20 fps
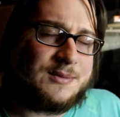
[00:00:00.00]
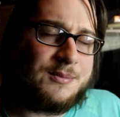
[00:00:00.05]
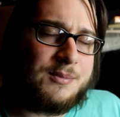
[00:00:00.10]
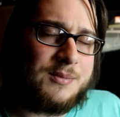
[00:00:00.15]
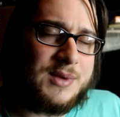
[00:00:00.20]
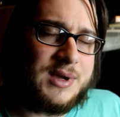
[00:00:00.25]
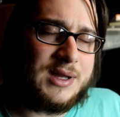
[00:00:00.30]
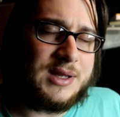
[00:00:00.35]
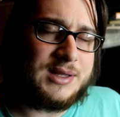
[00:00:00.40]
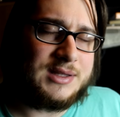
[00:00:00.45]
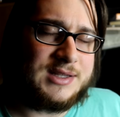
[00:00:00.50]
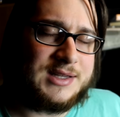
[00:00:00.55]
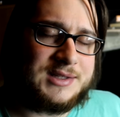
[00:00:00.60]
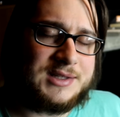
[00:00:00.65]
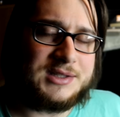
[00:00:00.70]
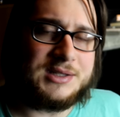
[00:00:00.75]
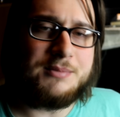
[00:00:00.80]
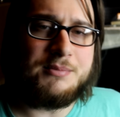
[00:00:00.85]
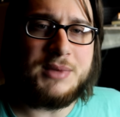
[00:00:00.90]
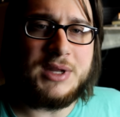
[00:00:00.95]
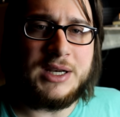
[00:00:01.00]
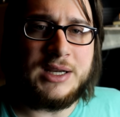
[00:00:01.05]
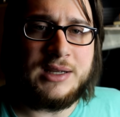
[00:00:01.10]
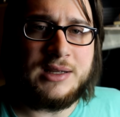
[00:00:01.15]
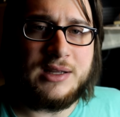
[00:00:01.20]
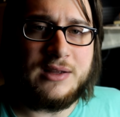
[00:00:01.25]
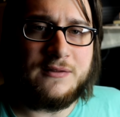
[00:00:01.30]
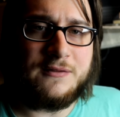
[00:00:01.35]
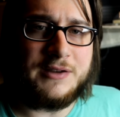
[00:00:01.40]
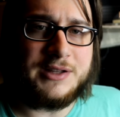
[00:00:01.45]
a since it's a mini,
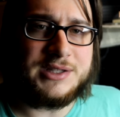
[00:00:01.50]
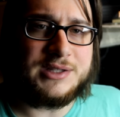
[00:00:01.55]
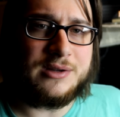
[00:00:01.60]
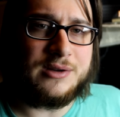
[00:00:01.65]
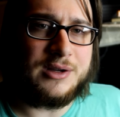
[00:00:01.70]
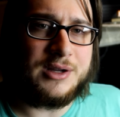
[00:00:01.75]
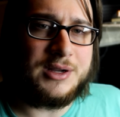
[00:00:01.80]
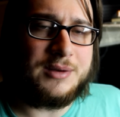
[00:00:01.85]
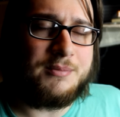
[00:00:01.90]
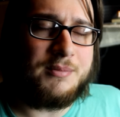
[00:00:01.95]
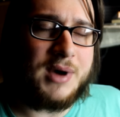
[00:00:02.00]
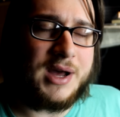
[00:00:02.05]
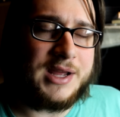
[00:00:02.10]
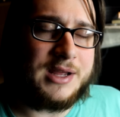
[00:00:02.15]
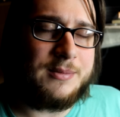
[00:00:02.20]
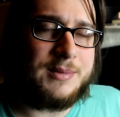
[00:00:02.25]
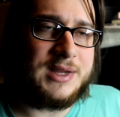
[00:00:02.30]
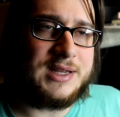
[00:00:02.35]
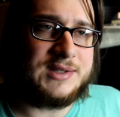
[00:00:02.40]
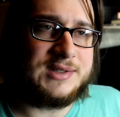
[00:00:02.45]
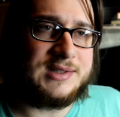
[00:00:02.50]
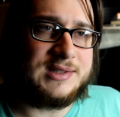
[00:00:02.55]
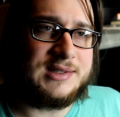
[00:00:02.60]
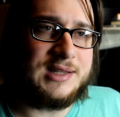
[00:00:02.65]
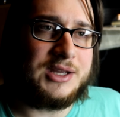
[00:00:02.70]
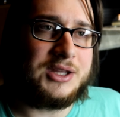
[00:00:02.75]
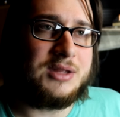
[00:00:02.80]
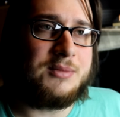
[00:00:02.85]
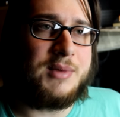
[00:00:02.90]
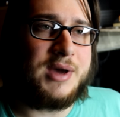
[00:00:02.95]
it fits on Mya bases,
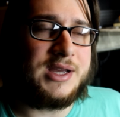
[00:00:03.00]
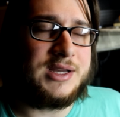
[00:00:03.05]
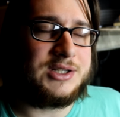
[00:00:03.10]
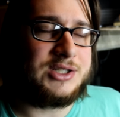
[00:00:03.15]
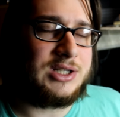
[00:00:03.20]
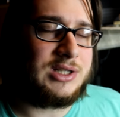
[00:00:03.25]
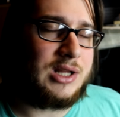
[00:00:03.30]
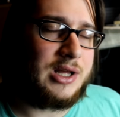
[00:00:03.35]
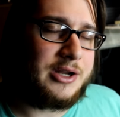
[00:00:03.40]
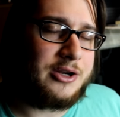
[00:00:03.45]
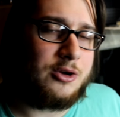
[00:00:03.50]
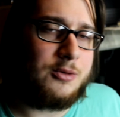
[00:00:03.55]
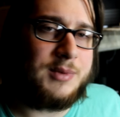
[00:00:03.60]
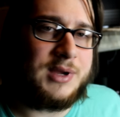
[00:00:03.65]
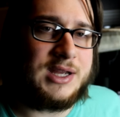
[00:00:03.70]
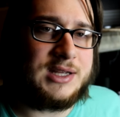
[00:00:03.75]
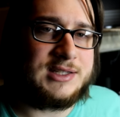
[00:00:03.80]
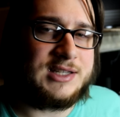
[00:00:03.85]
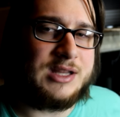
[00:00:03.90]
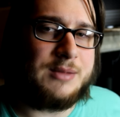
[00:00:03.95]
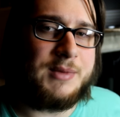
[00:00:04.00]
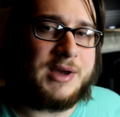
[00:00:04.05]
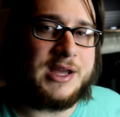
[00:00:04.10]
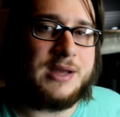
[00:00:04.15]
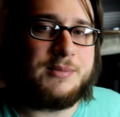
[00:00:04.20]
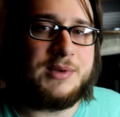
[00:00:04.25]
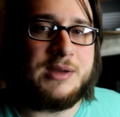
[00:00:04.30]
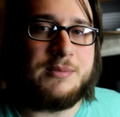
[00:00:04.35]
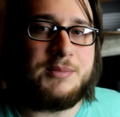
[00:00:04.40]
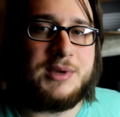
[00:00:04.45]
like the Mya Gelato base and the Mya
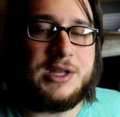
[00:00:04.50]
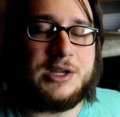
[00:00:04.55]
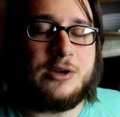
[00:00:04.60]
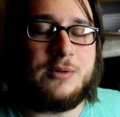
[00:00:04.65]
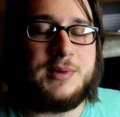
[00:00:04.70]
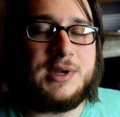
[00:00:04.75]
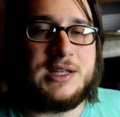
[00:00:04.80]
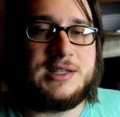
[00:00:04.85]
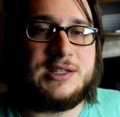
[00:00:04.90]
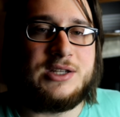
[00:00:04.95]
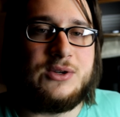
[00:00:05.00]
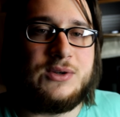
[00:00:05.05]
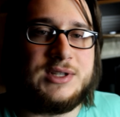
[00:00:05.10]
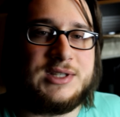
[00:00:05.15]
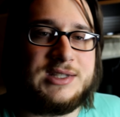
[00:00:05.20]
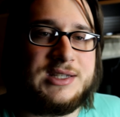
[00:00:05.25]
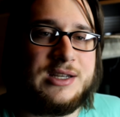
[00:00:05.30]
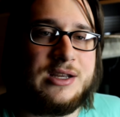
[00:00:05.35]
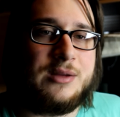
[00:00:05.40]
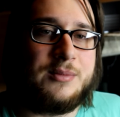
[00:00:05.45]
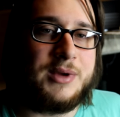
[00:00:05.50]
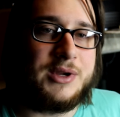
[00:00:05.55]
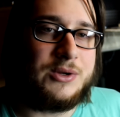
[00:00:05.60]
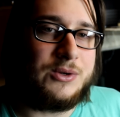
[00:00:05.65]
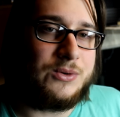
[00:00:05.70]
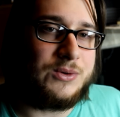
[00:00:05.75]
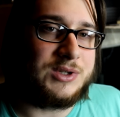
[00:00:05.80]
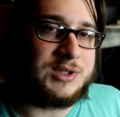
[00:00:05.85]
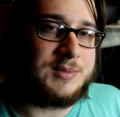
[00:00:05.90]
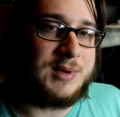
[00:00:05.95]
Bambino base that you can see on my
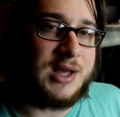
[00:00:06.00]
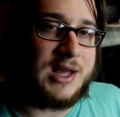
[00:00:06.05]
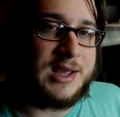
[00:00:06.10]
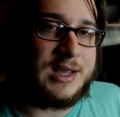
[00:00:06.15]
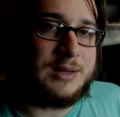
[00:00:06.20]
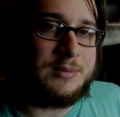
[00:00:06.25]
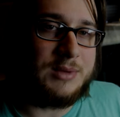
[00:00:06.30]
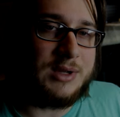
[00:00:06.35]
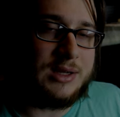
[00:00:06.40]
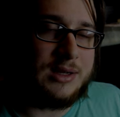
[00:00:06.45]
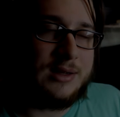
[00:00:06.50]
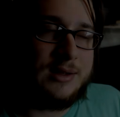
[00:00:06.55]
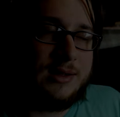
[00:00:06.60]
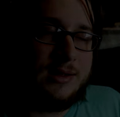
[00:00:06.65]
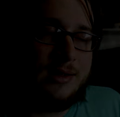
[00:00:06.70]
hookahs behind me.